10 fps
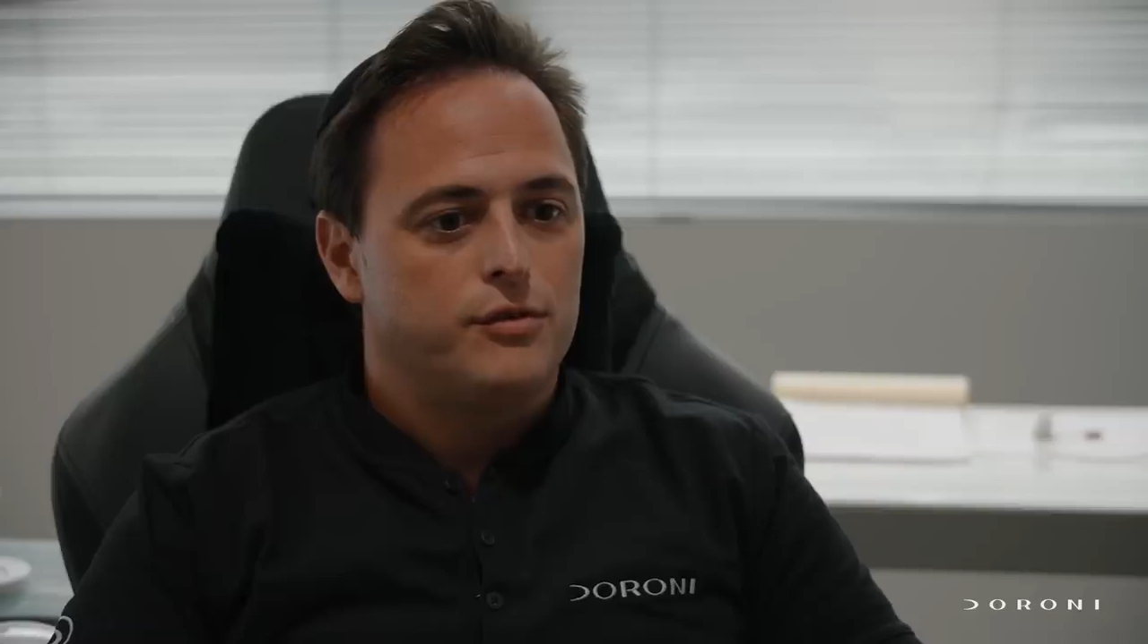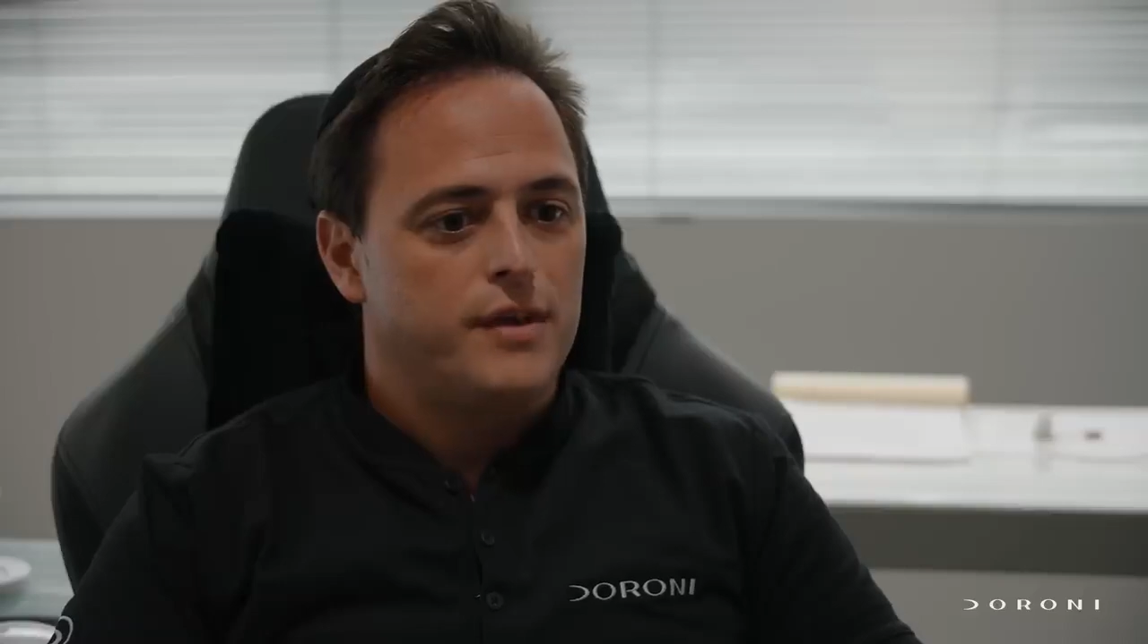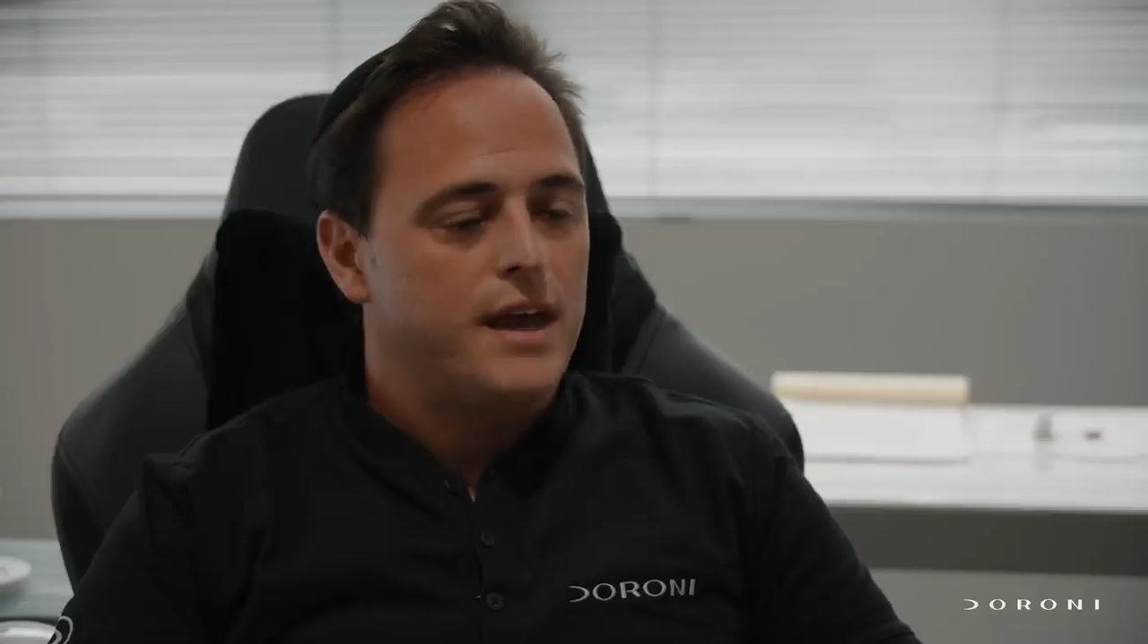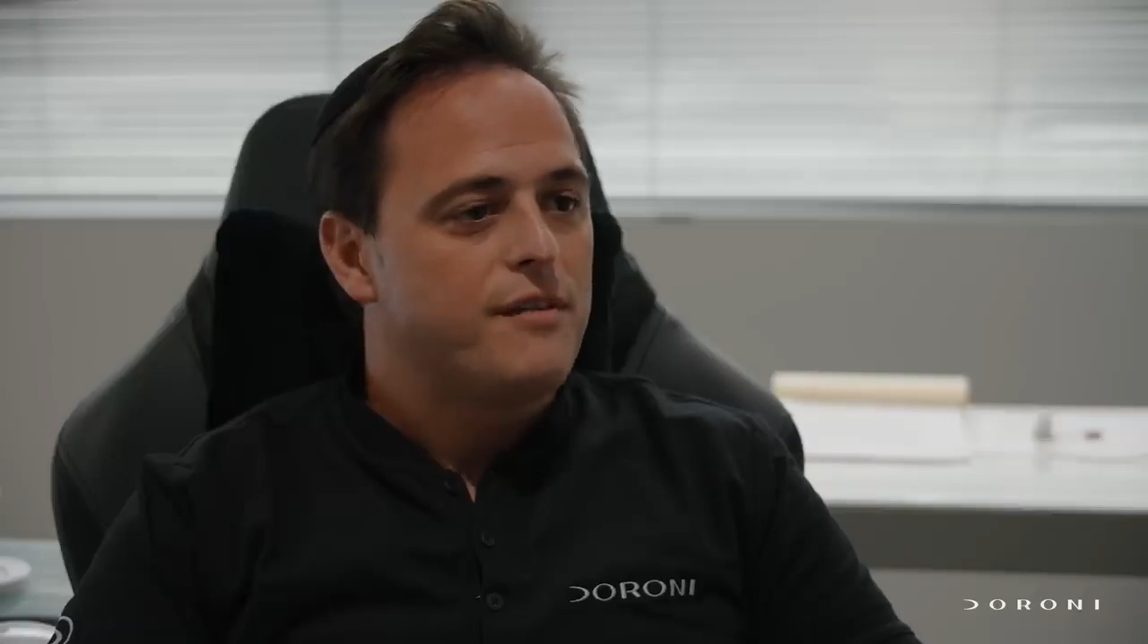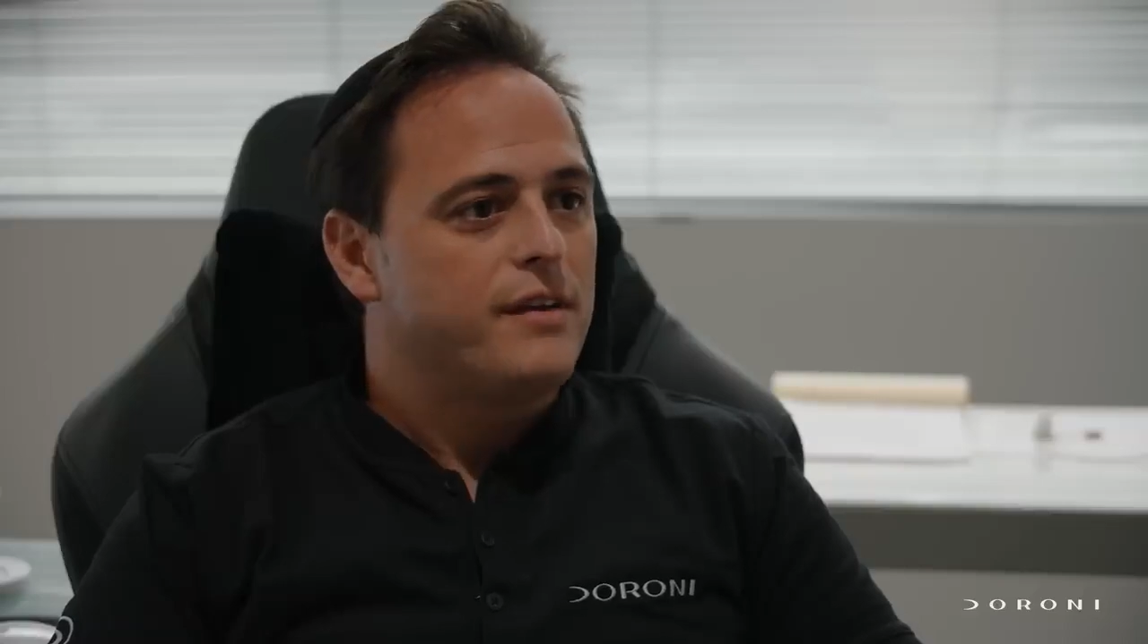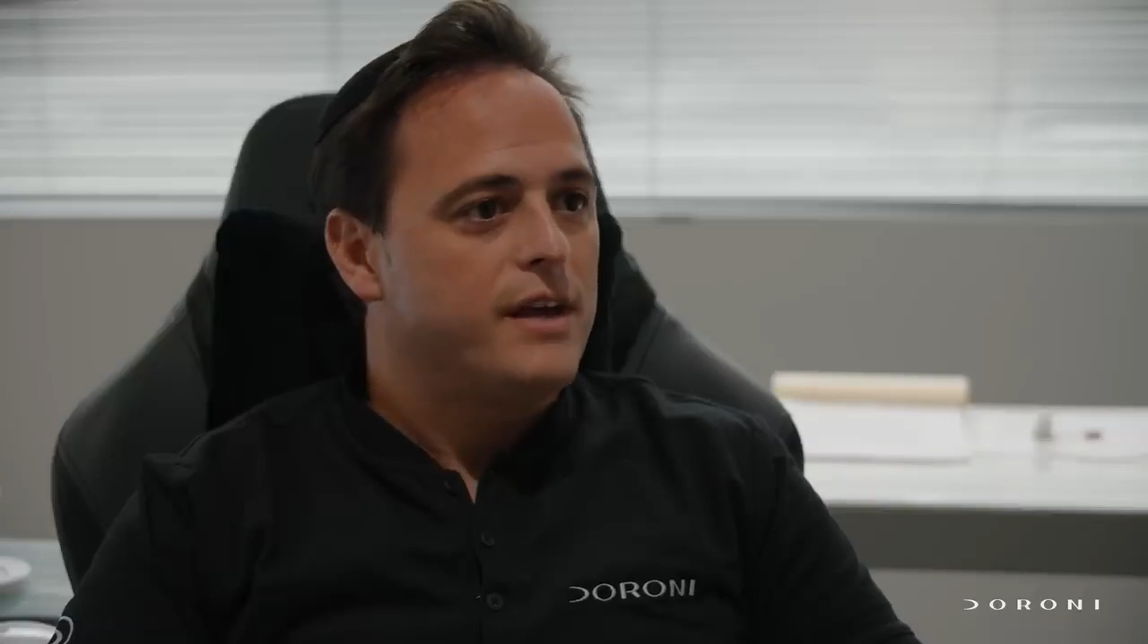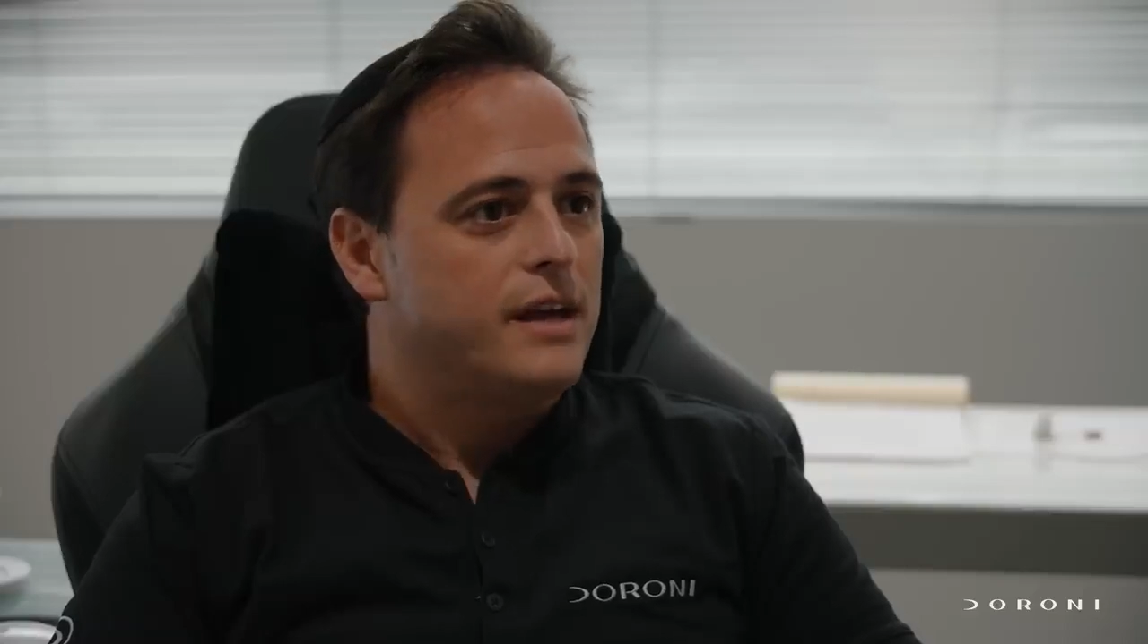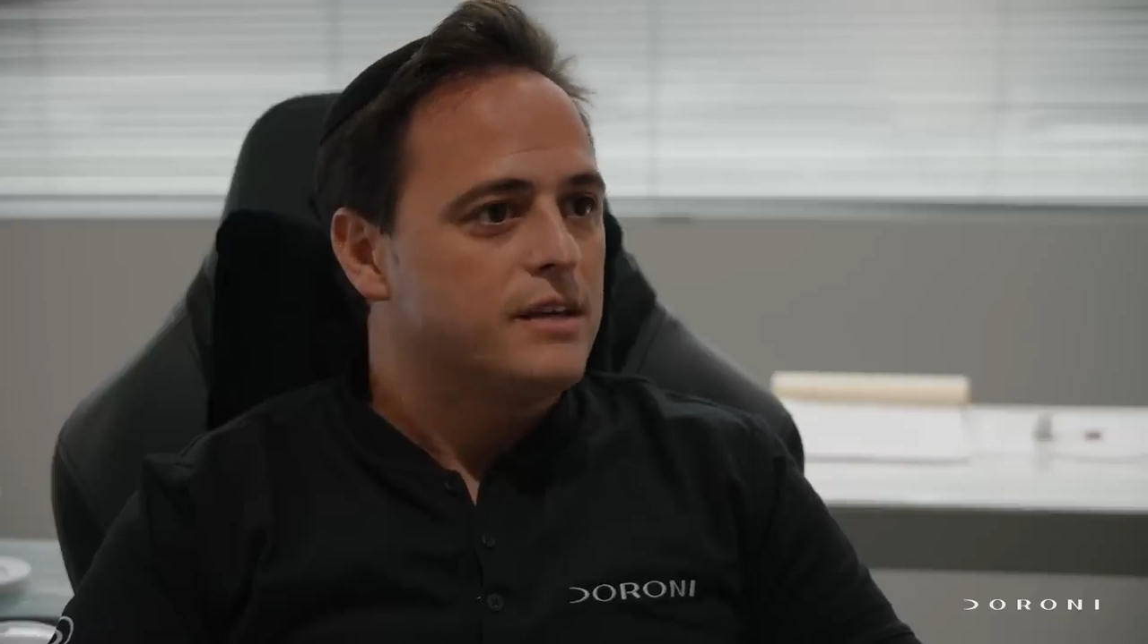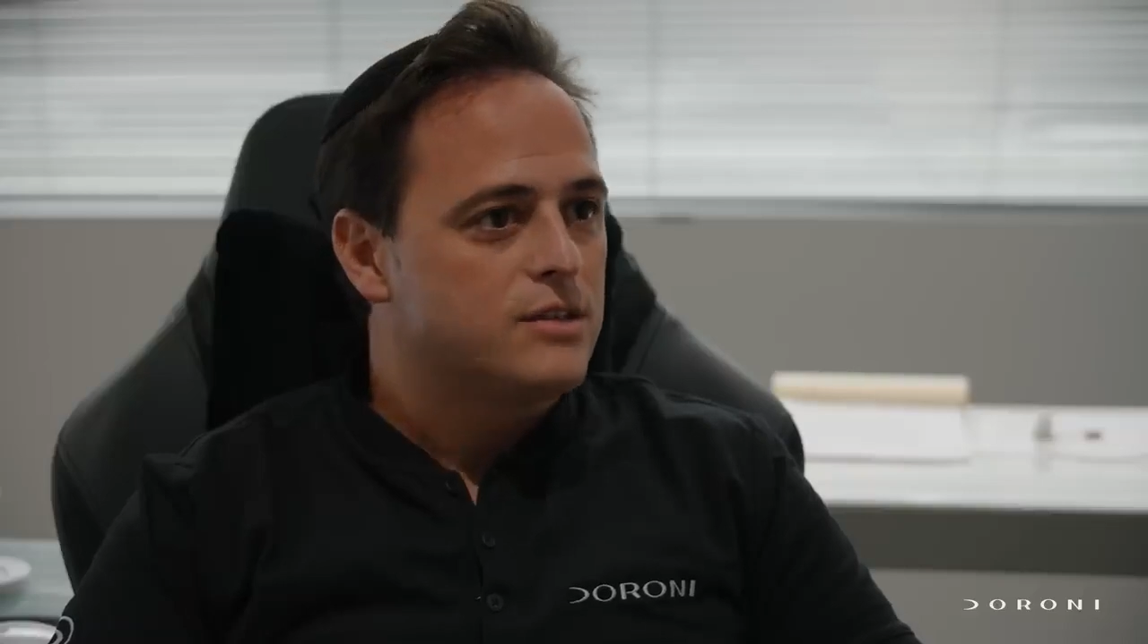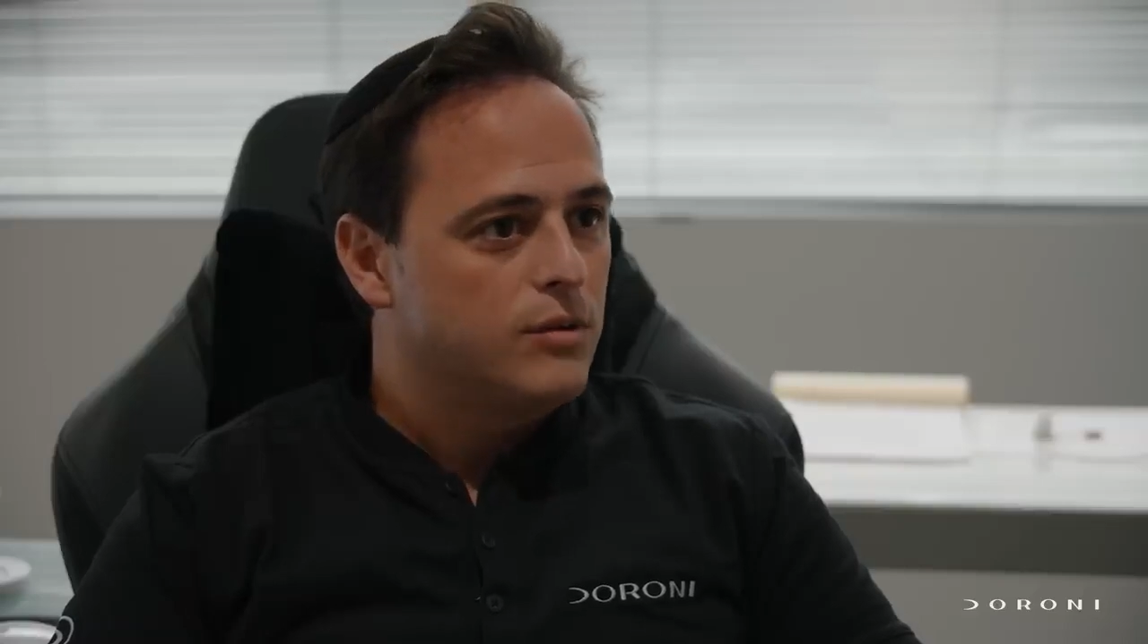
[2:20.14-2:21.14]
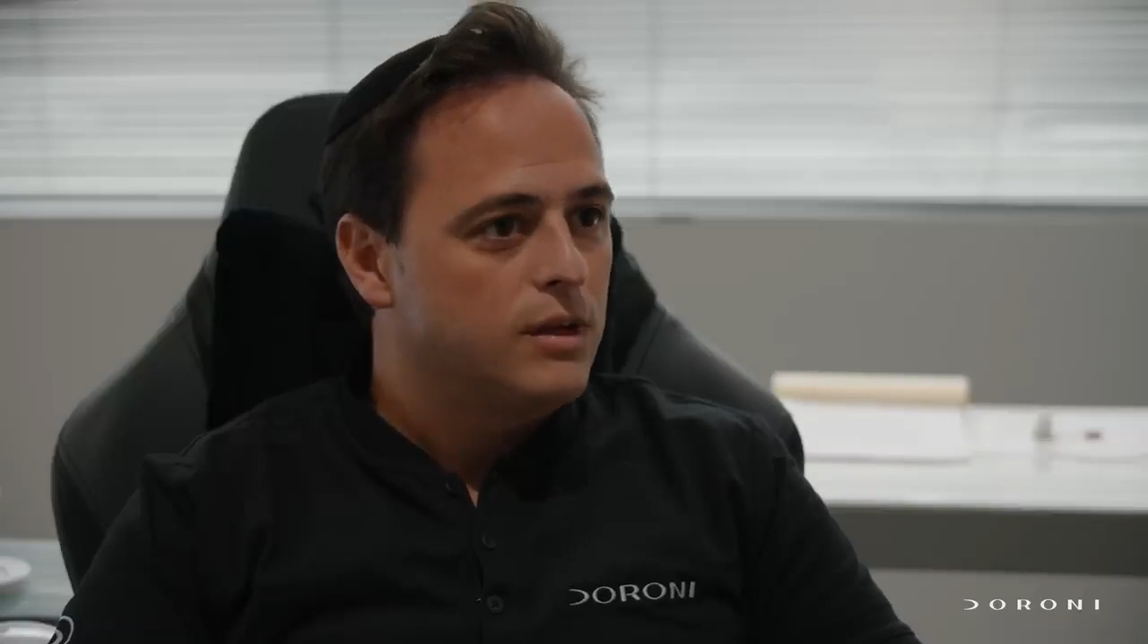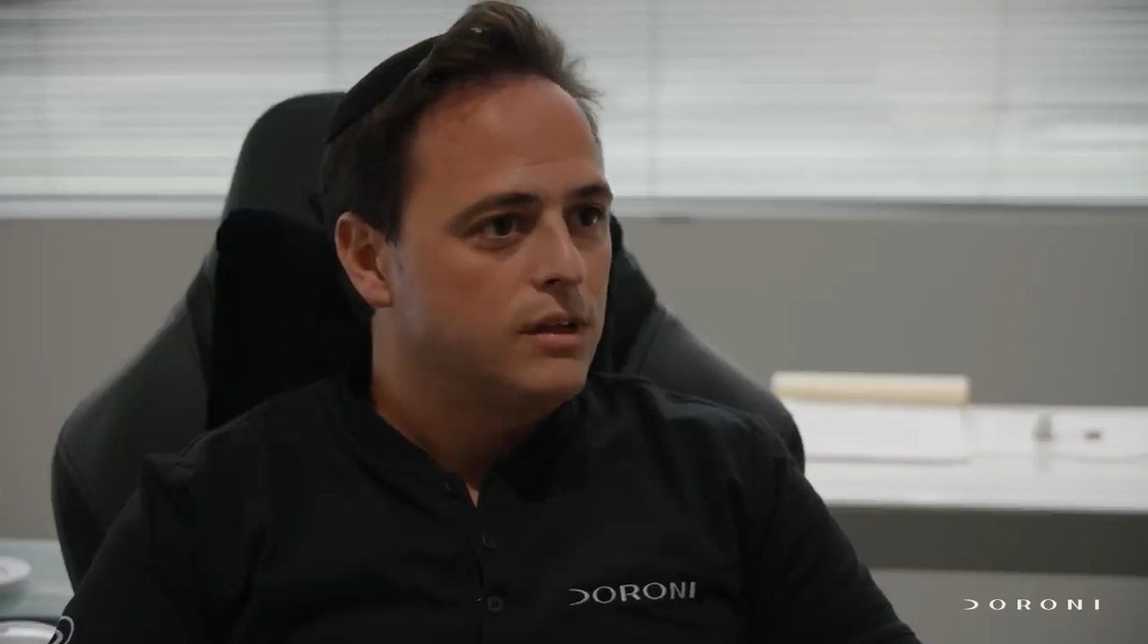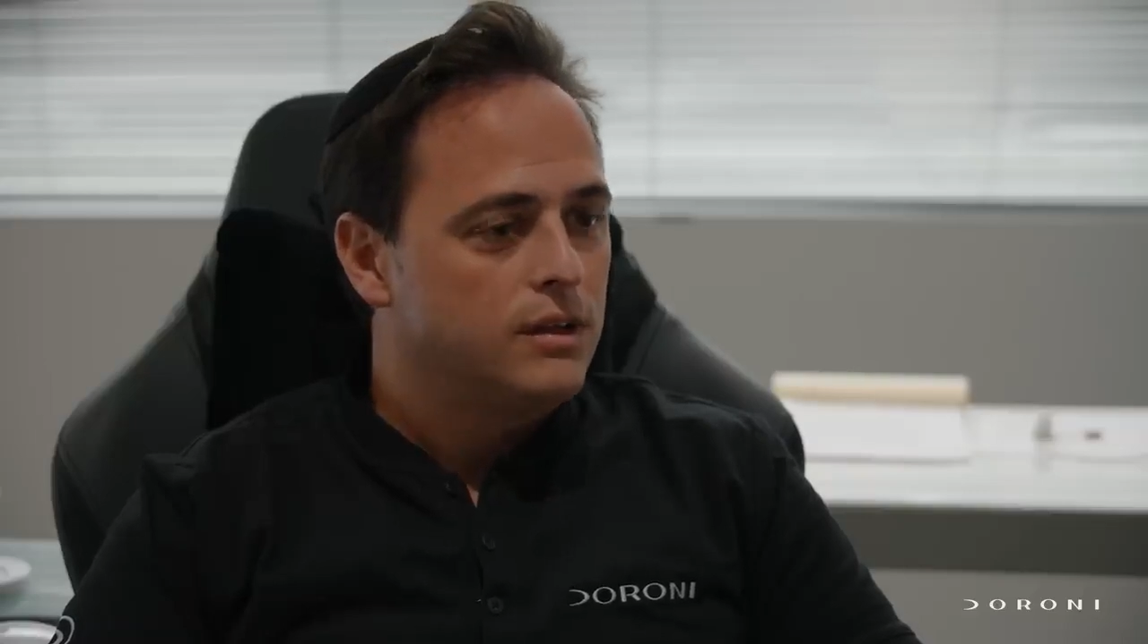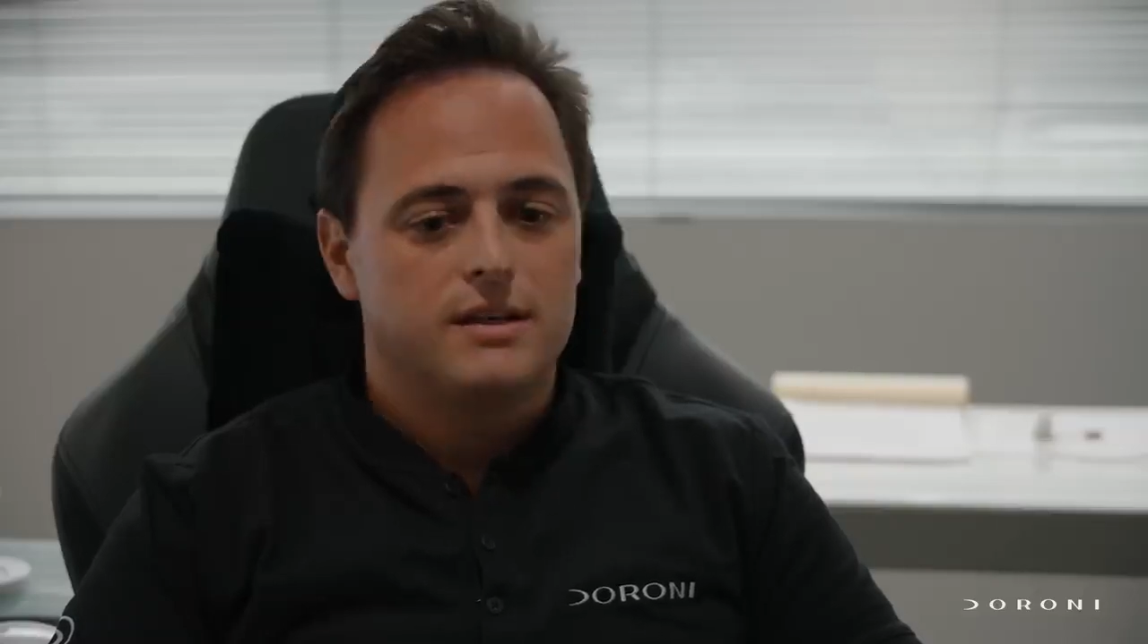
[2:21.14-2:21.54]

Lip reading: for the FAA as well.